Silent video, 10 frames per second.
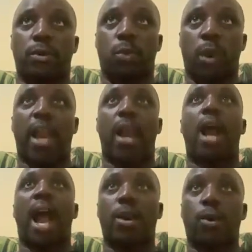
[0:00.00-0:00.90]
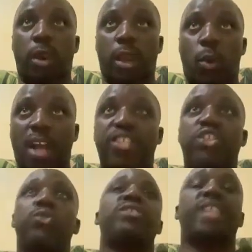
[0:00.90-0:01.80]

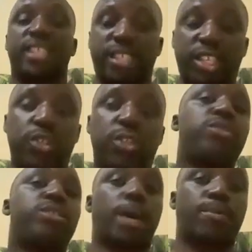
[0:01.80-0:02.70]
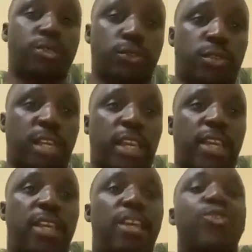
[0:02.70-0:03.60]
was used and still used up to today